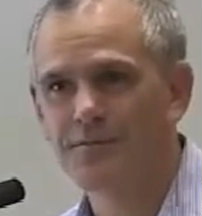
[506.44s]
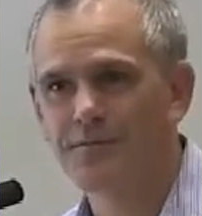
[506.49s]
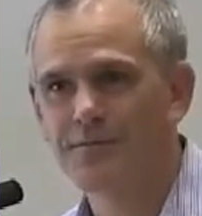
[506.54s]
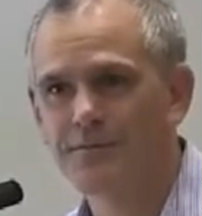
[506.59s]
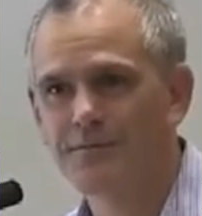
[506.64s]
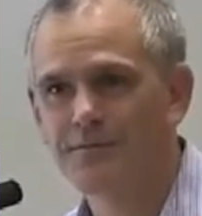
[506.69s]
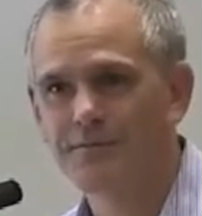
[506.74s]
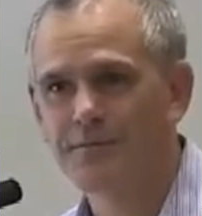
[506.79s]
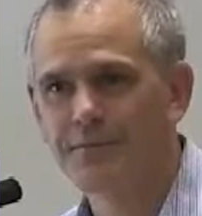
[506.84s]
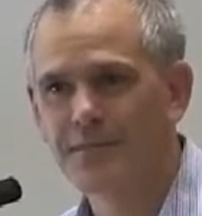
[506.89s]

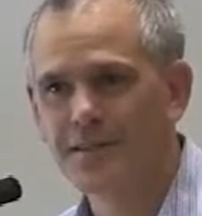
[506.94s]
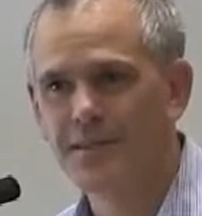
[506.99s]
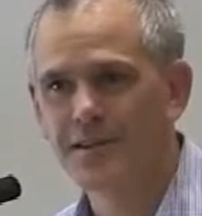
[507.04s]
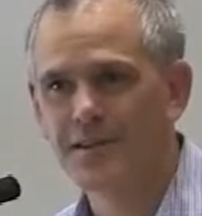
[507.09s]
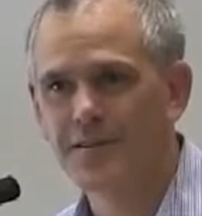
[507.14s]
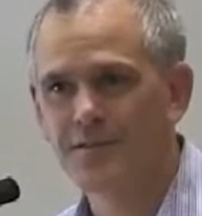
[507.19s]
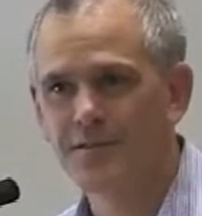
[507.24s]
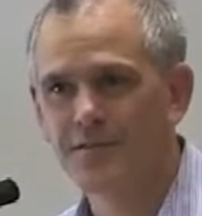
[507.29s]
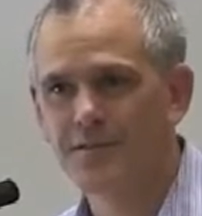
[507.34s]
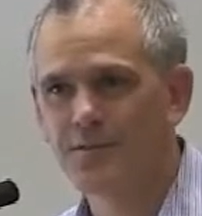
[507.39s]

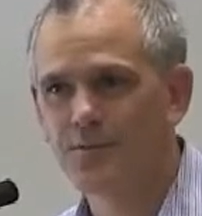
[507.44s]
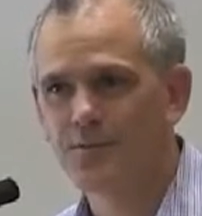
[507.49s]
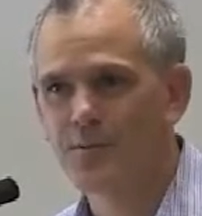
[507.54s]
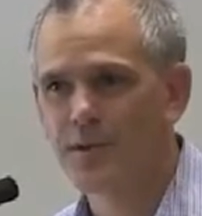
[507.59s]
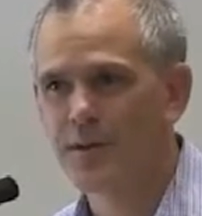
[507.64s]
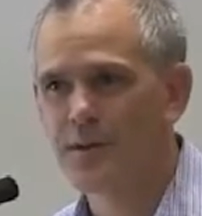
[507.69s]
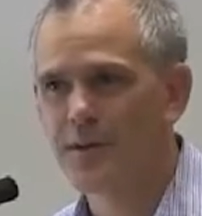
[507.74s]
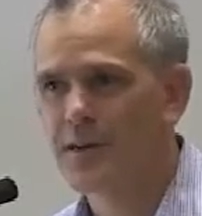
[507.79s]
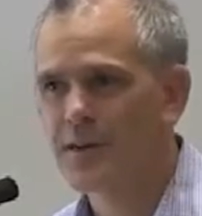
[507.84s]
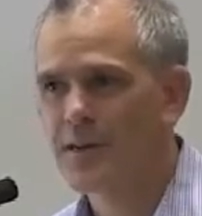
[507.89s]
years
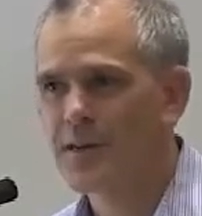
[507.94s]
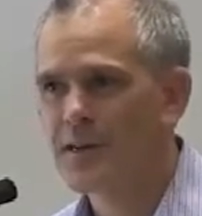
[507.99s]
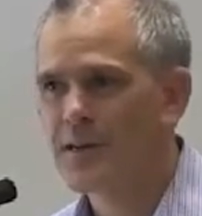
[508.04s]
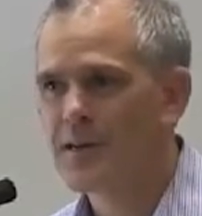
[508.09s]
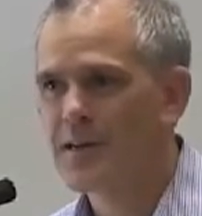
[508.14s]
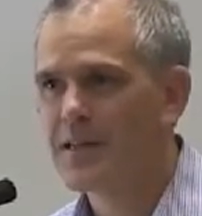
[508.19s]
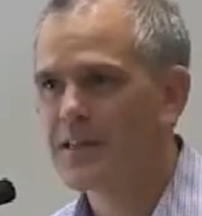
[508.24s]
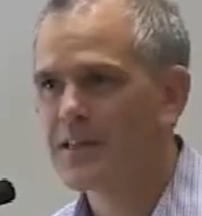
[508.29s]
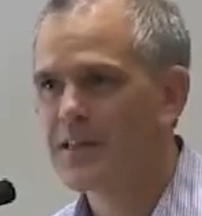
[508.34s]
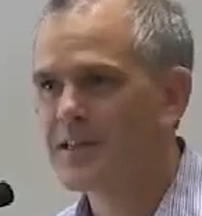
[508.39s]
where,
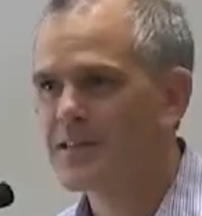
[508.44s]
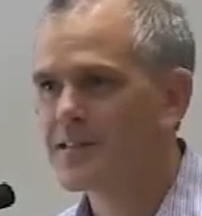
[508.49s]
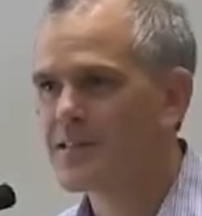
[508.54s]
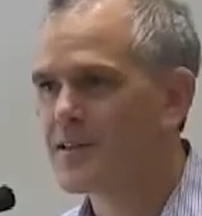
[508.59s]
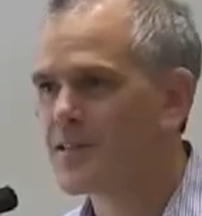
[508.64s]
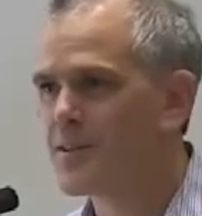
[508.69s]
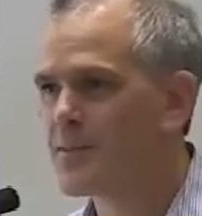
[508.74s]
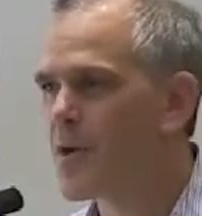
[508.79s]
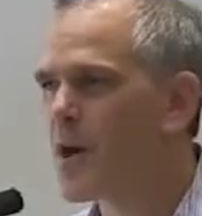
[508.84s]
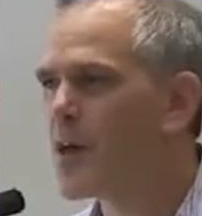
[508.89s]
at least on the
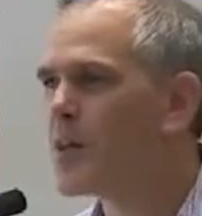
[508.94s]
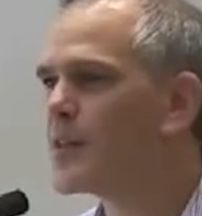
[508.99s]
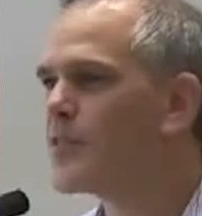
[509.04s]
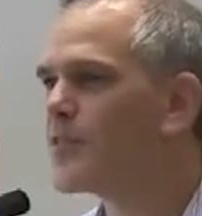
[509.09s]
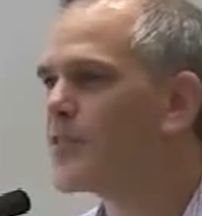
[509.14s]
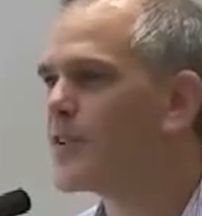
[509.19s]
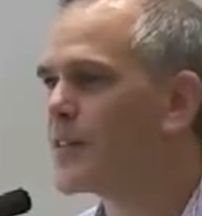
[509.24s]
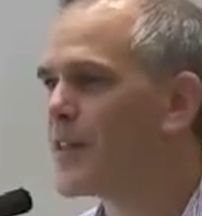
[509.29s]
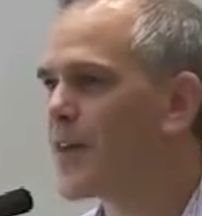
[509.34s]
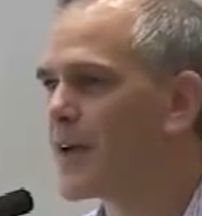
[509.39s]
policy
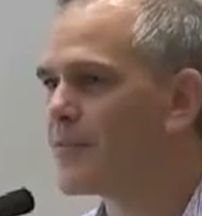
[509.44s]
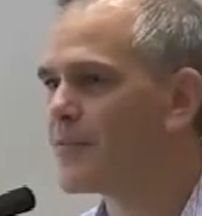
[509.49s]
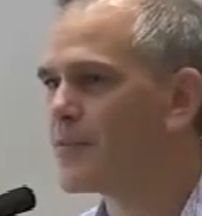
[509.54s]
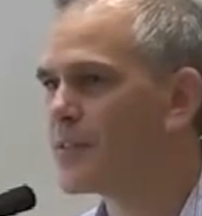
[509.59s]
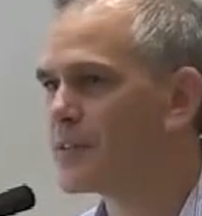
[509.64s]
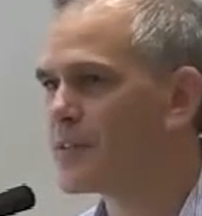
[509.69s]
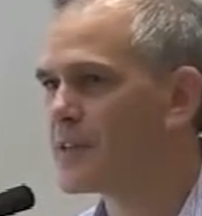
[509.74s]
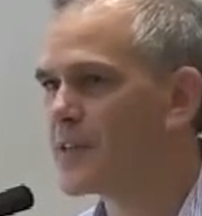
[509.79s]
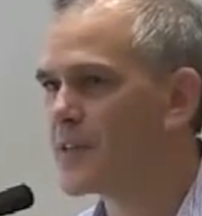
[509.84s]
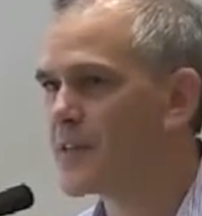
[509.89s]
level
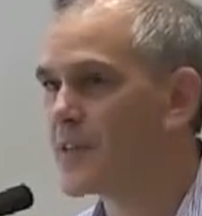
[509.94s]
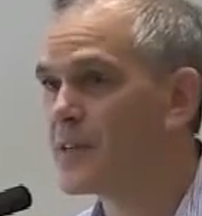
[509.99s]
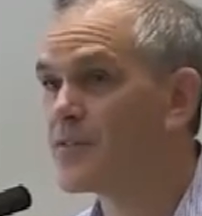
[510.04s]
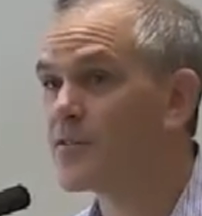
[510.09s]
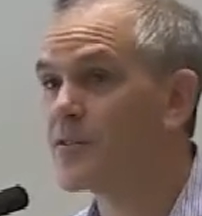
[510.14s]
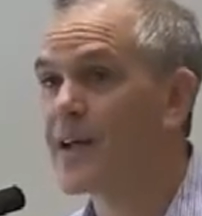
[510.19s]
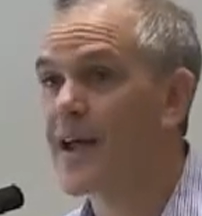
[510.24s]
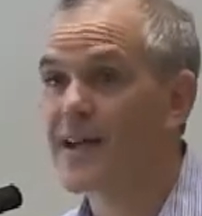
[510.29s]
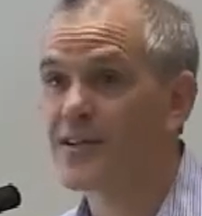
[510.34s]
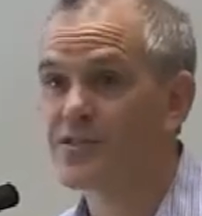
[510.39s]

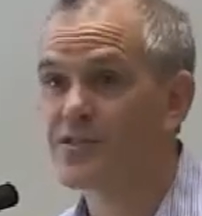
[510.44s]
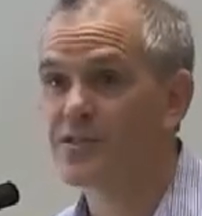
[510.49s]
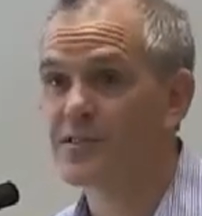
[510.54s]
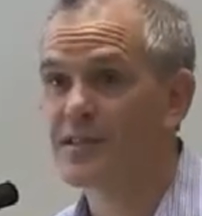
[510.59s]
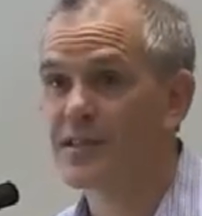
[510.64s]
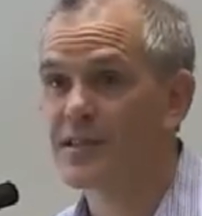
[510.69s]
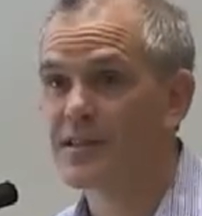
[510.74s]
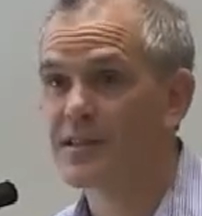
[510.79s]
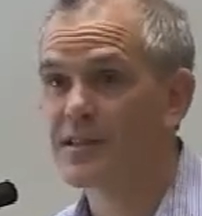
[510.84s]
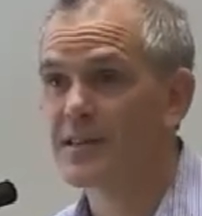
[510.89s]

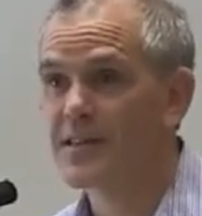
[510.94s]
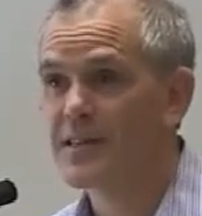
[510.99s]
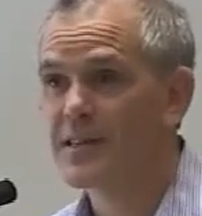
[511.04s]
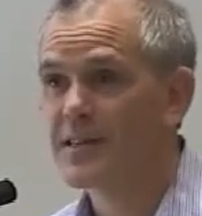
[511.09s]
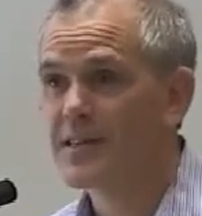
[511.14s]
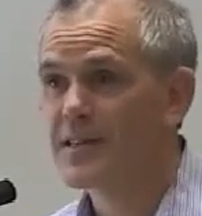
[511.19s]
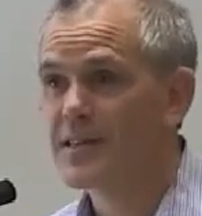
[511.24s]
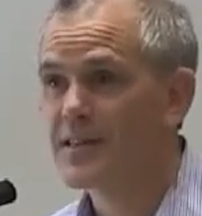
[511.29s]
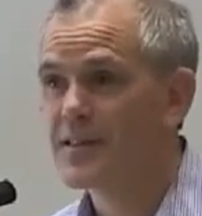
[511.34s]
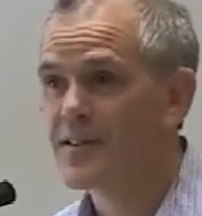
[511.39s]
internationally,
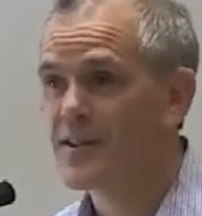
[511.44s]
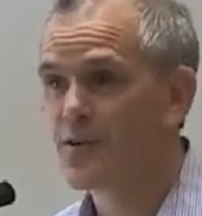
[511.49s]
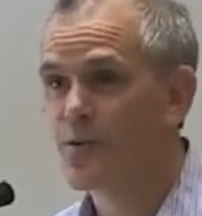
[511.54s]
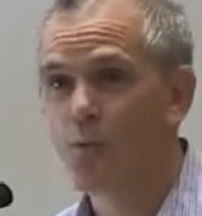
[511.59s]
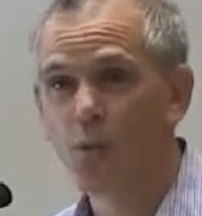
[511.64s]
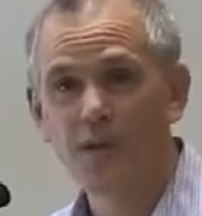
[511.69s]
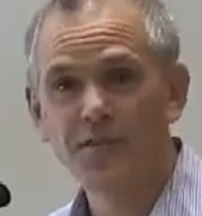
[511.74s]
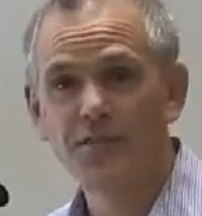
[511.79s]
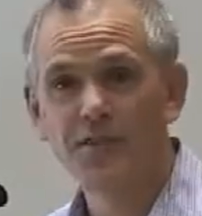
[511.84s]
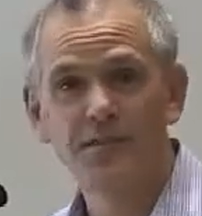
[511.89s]
there
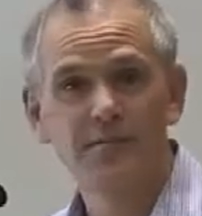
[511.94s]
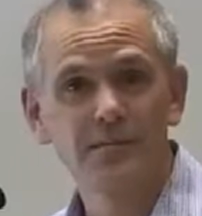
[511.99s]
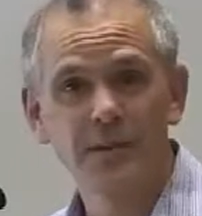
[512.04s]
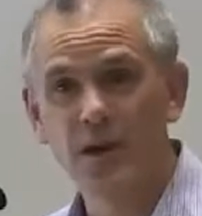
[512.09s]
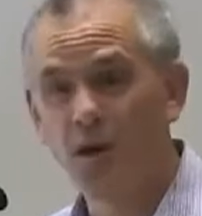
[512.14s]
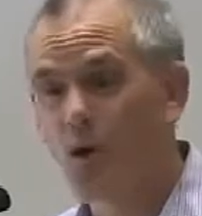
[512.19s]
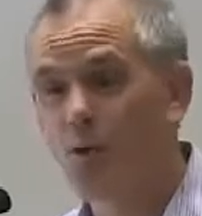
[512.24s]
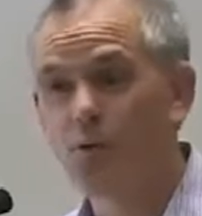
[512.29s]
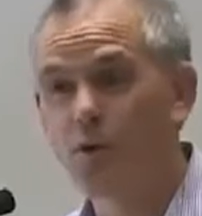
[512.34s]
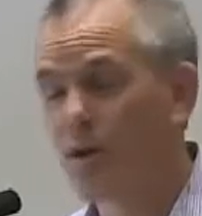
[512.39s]
wasn't a
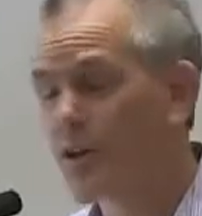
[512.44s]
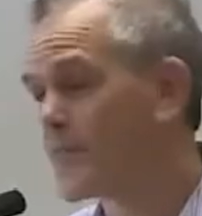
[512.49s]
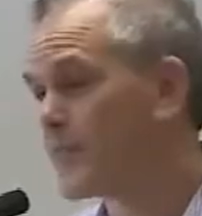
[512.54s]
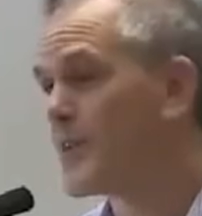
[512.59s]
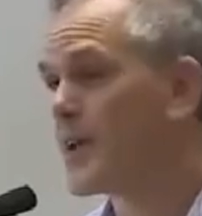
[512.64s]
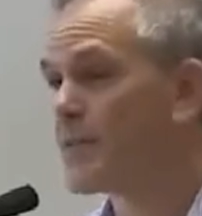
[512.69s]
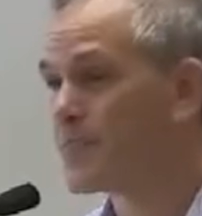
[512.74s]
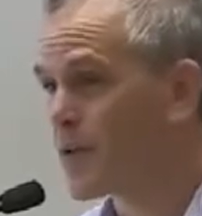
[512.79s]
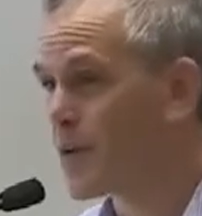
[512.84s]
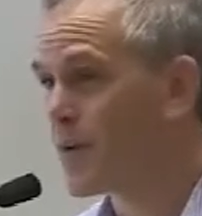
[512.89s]
whole lot of
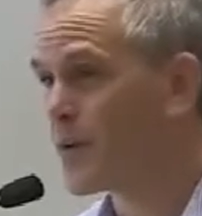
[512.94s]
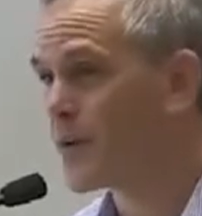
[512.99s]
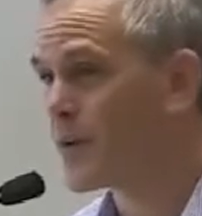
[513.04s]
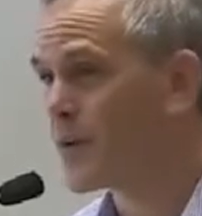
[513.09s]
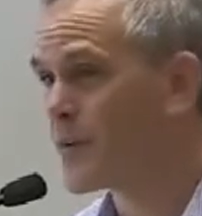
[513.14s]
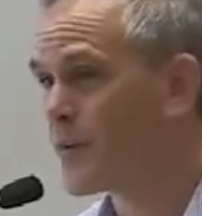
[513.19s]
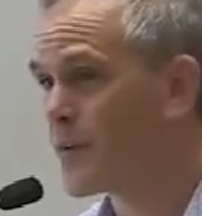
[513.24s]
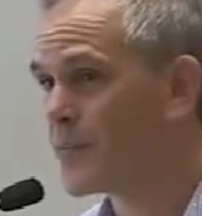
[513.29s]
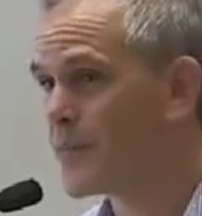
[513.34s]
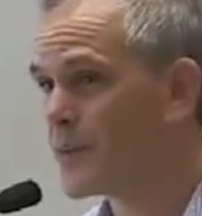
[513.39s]
net progress
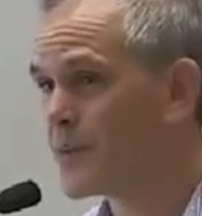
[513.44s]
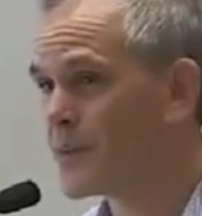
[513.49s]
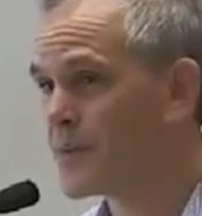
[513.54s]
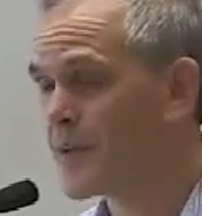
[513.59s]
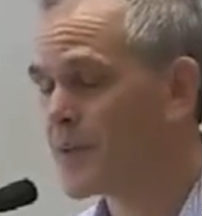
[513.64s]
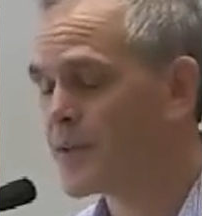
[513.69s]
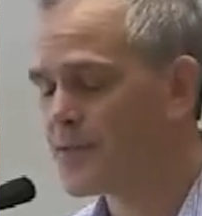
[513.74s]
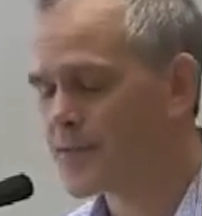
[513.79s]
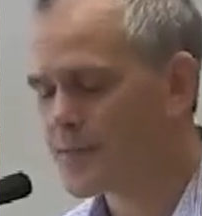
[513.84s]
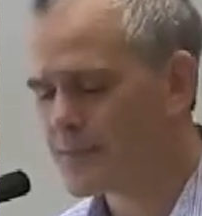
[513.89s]
on mental health.